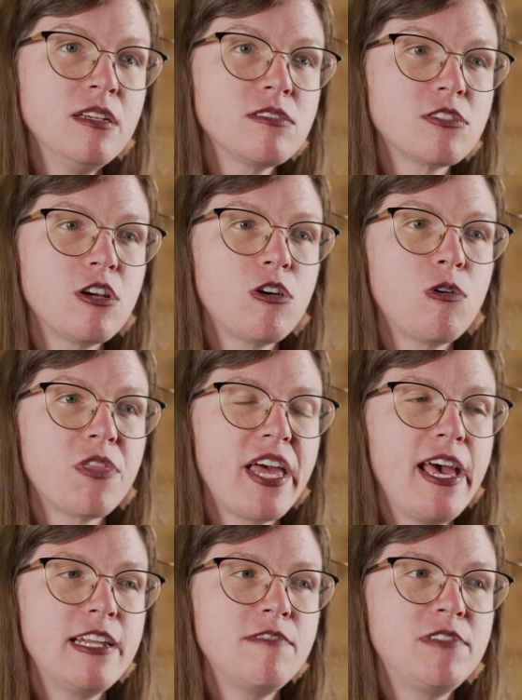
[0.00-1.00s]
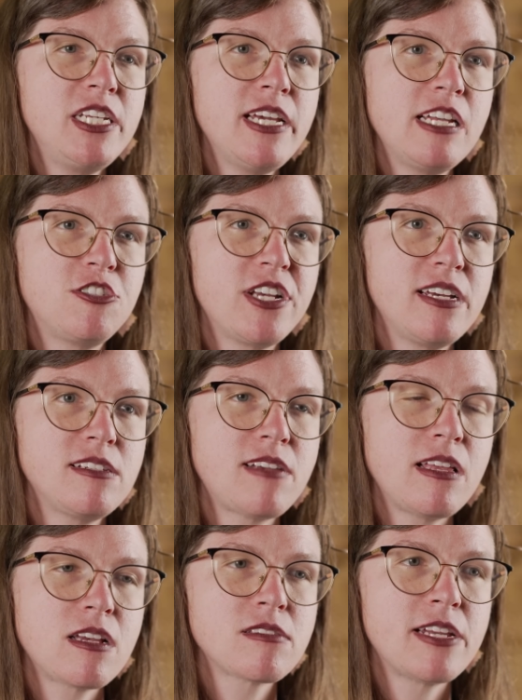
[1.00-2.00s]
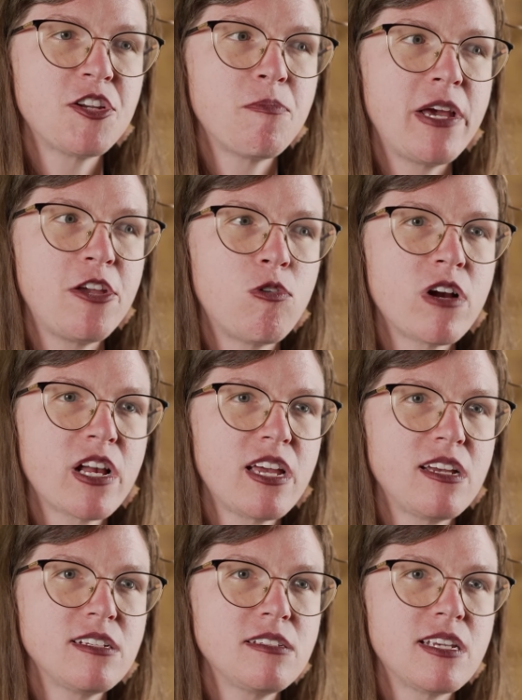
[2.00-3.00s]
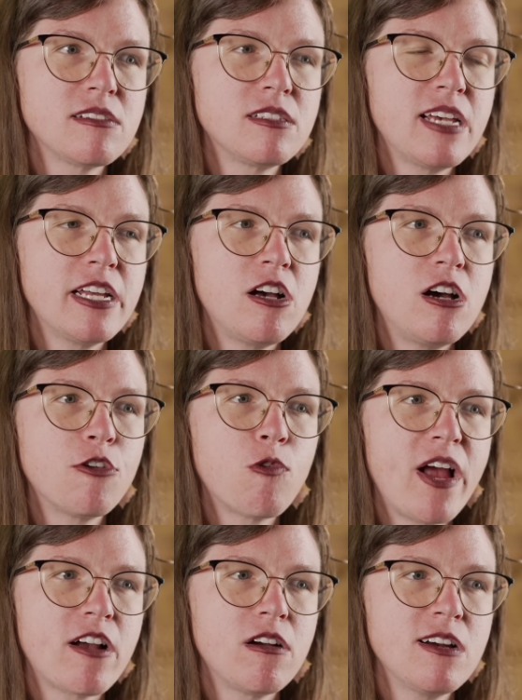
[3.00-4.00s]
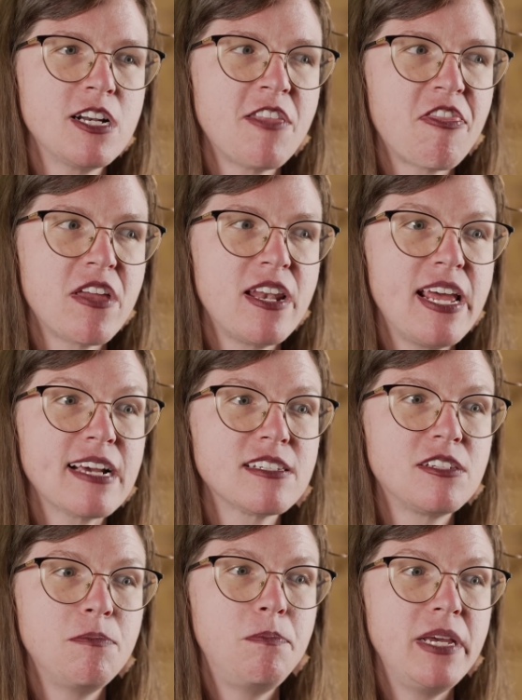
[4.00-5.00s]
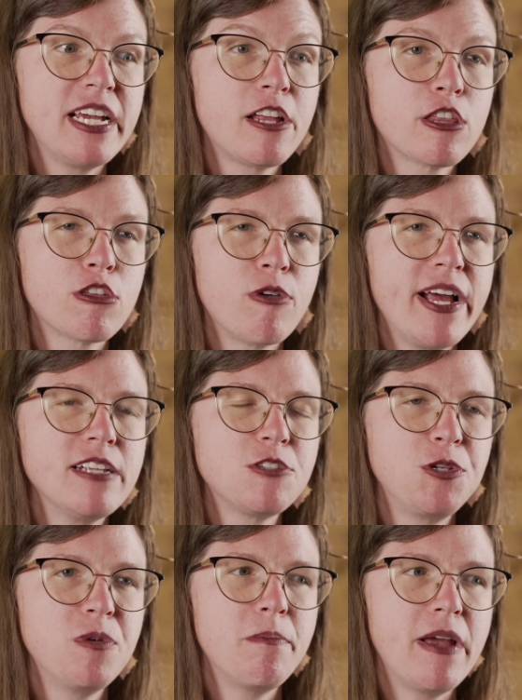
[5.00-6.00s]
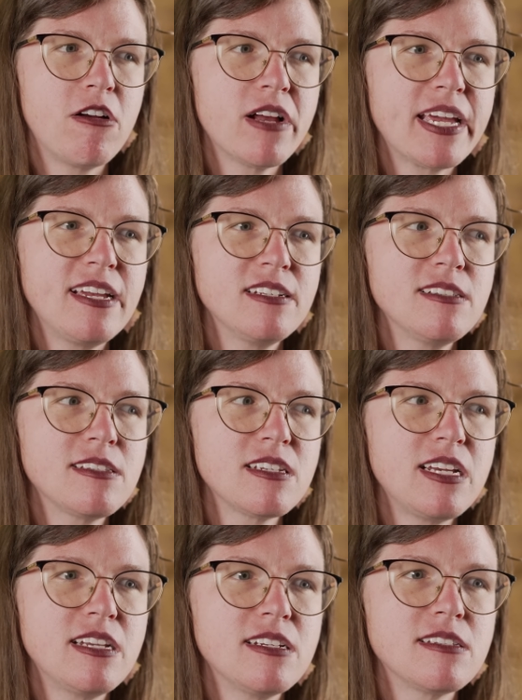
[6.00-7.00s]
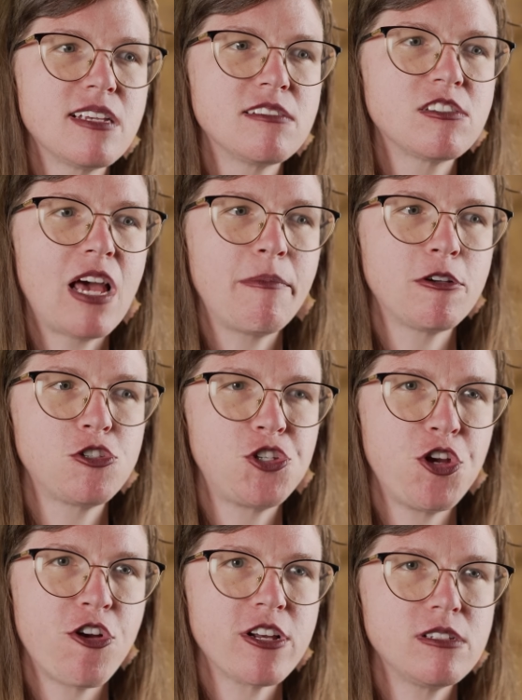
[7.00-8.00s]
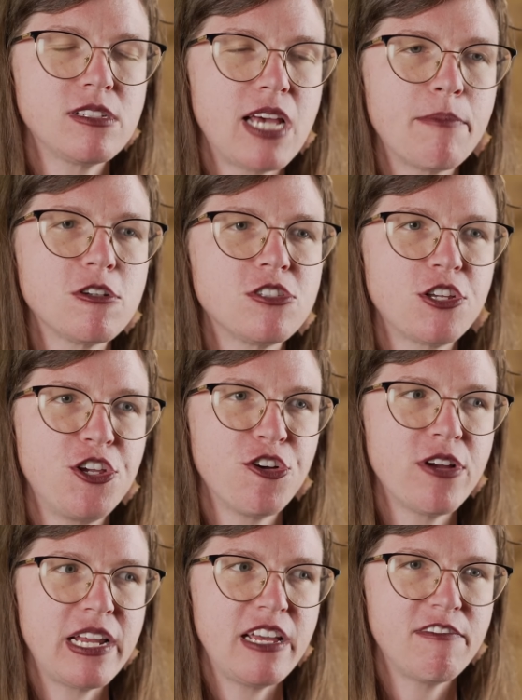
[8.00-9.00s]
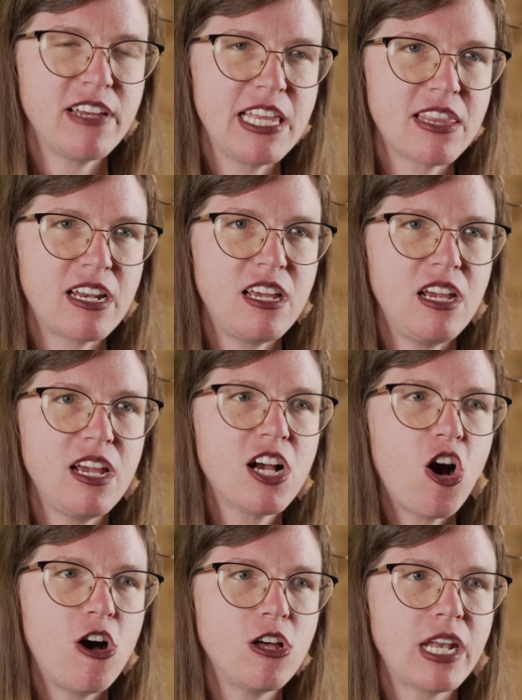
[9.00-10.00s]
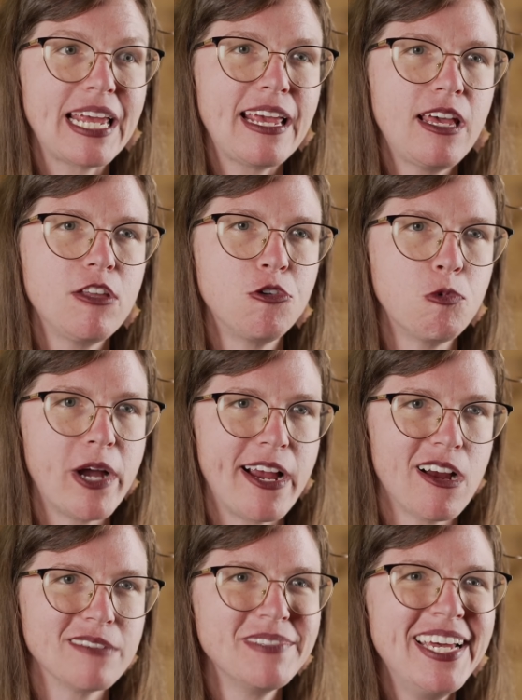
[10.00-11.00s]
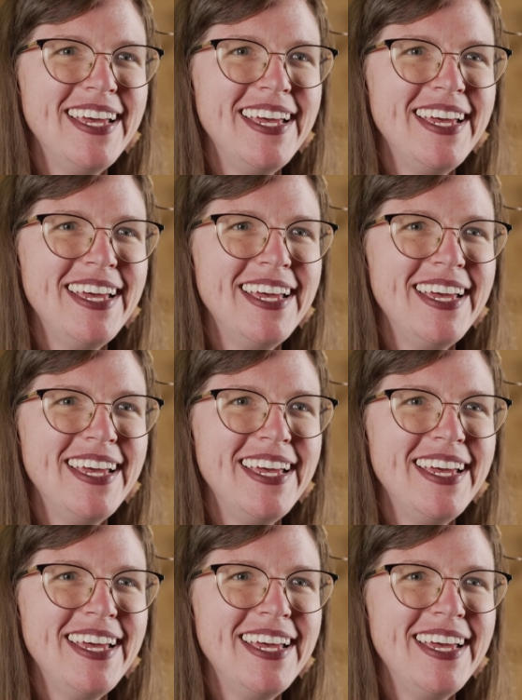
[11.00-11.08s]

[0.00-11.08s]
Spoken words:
So the head of DHS, Alexander Mayorkas, has said on record that the next big threat to Americans is a cybersecurity event that he called killware.